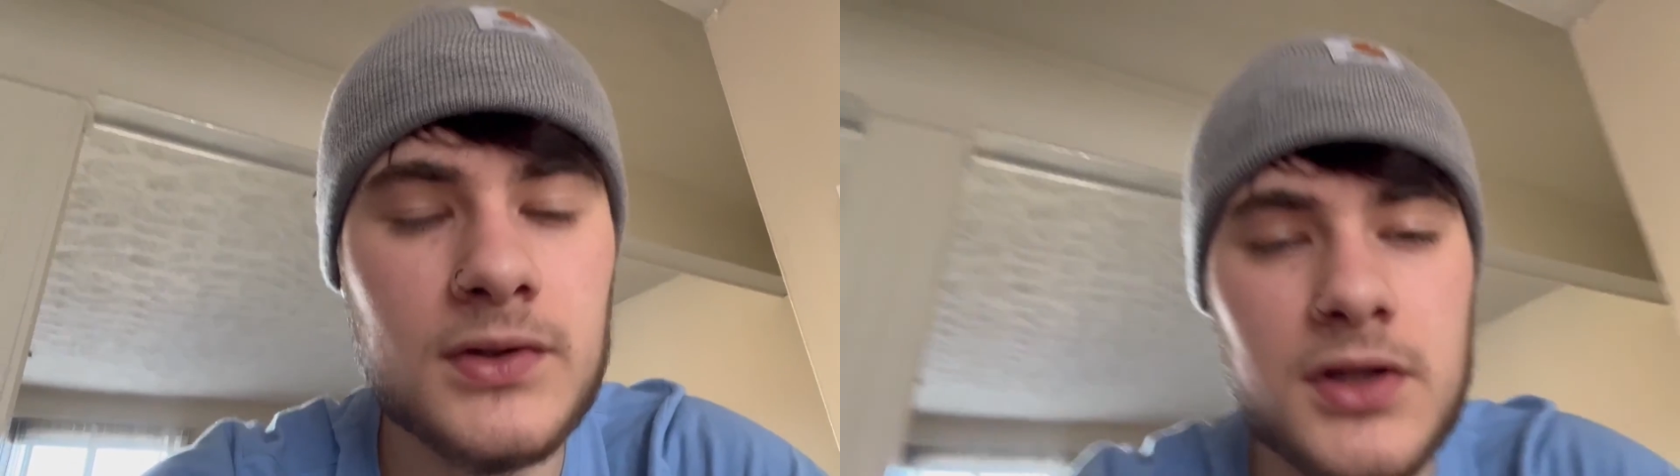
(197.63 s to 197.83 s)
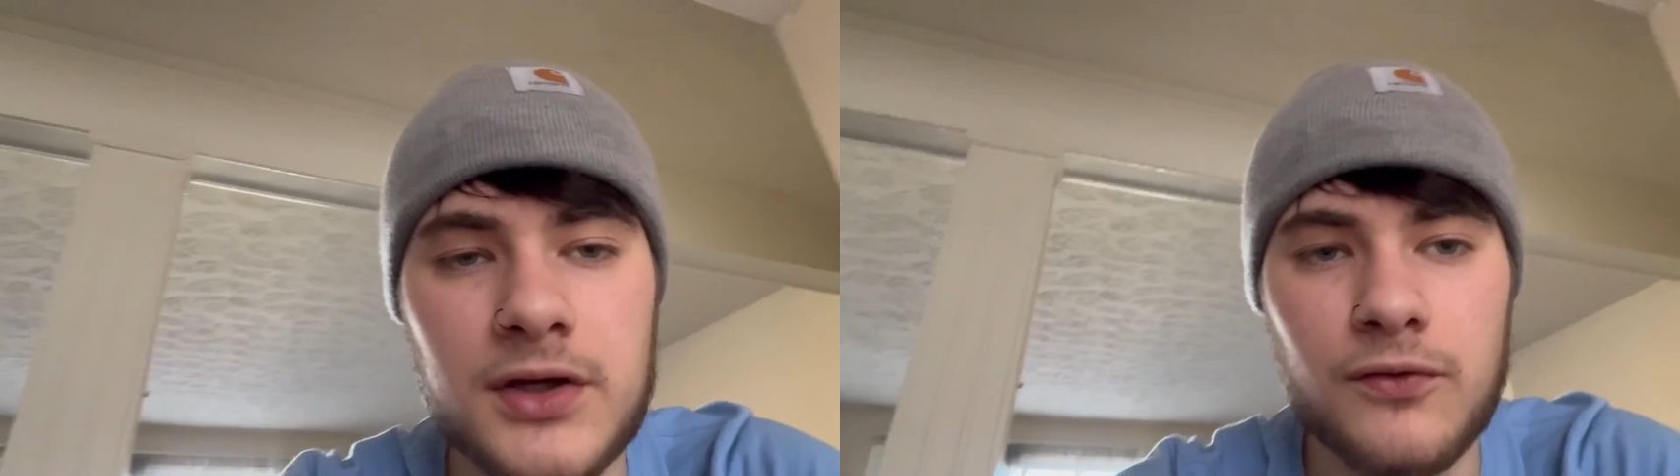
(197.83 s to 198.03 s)

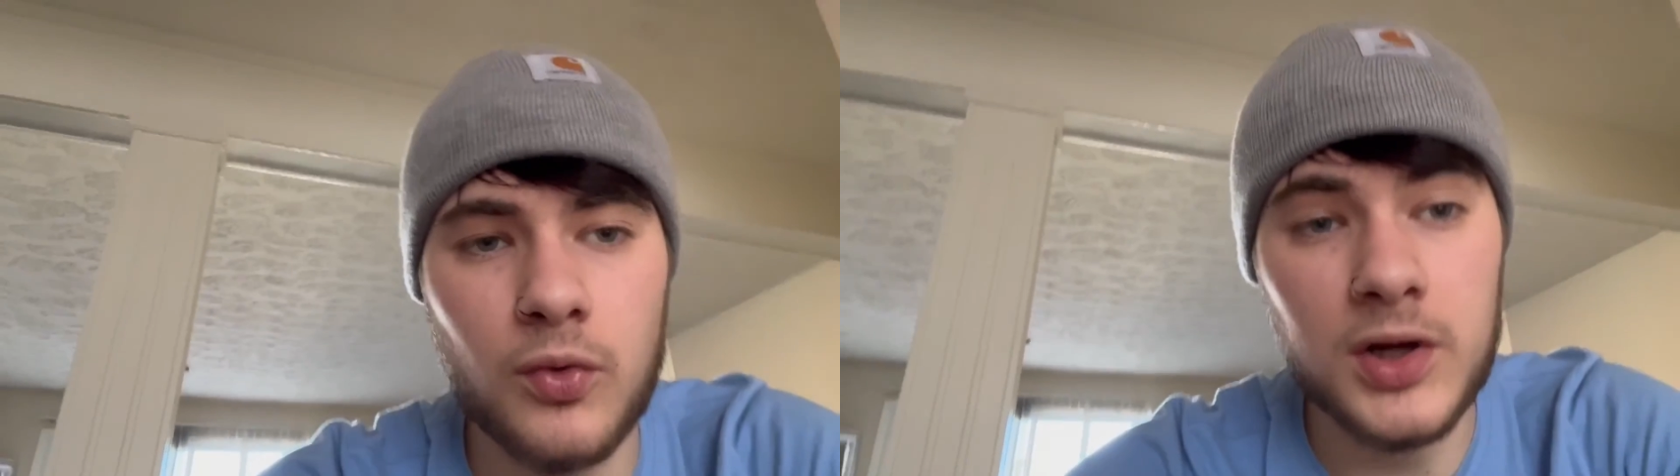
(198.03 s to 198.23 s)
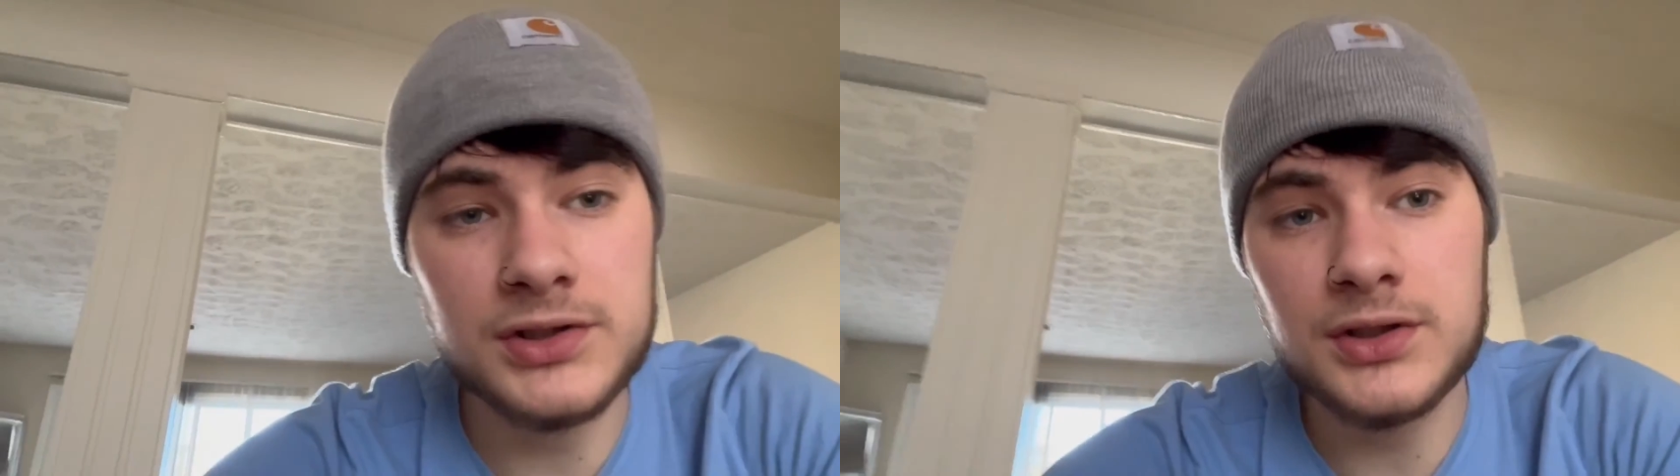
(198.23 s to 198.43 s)
Thank you for
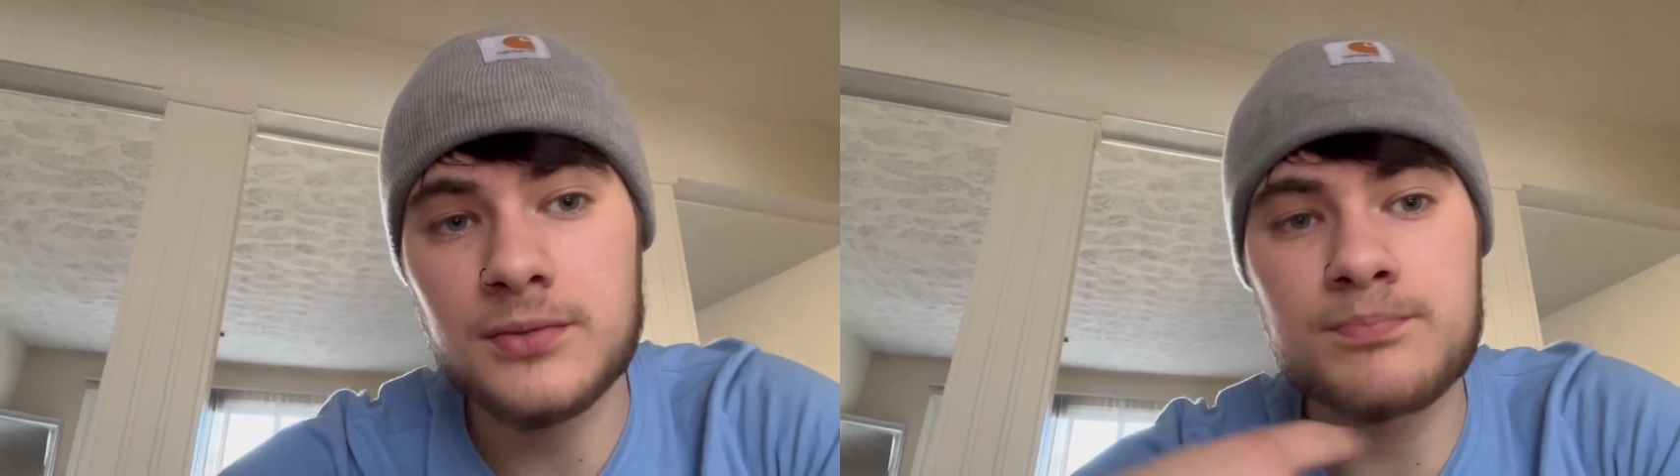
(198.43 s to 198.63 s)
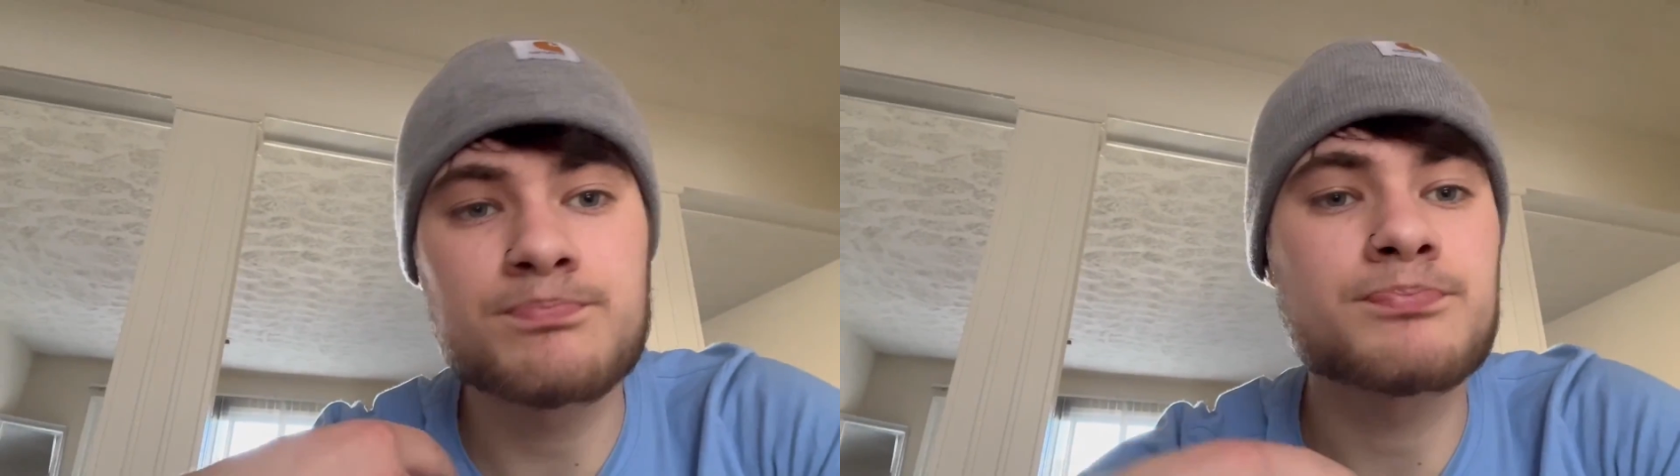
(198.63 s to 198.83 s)

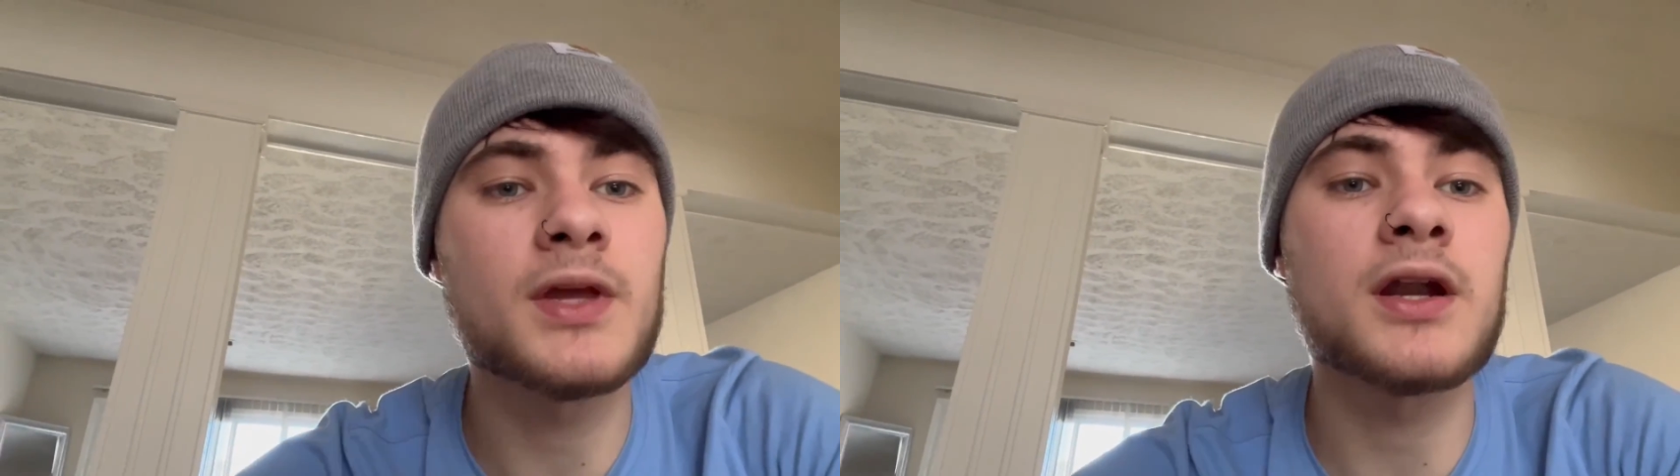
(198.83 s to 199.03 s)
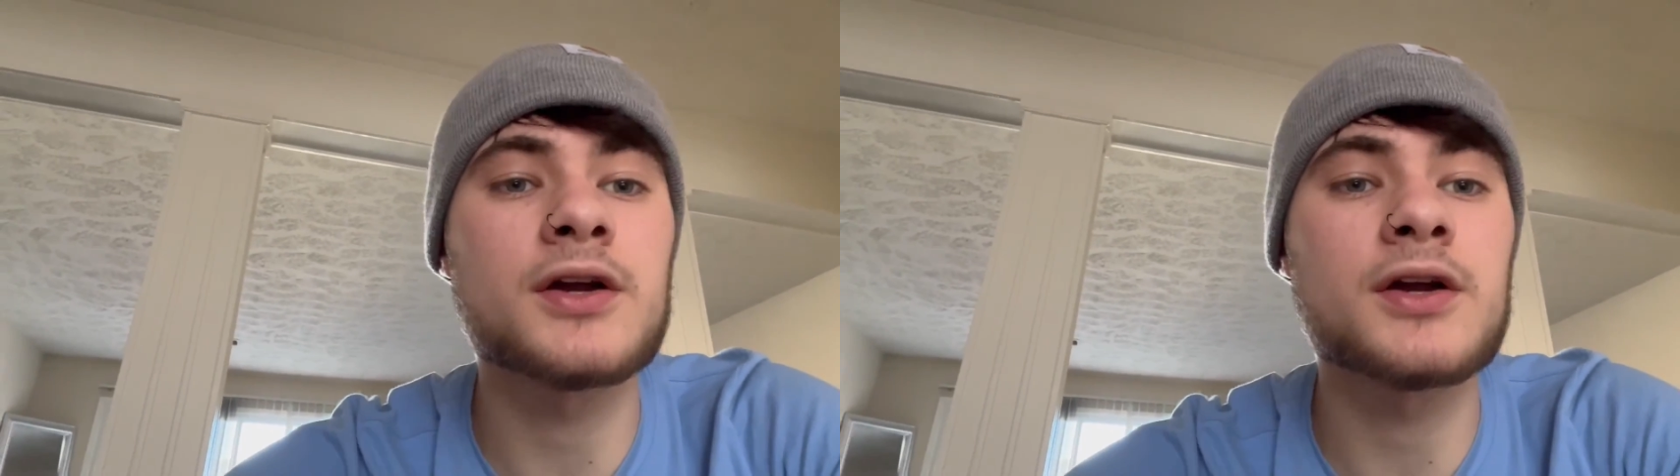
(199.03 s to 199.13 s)
watching, and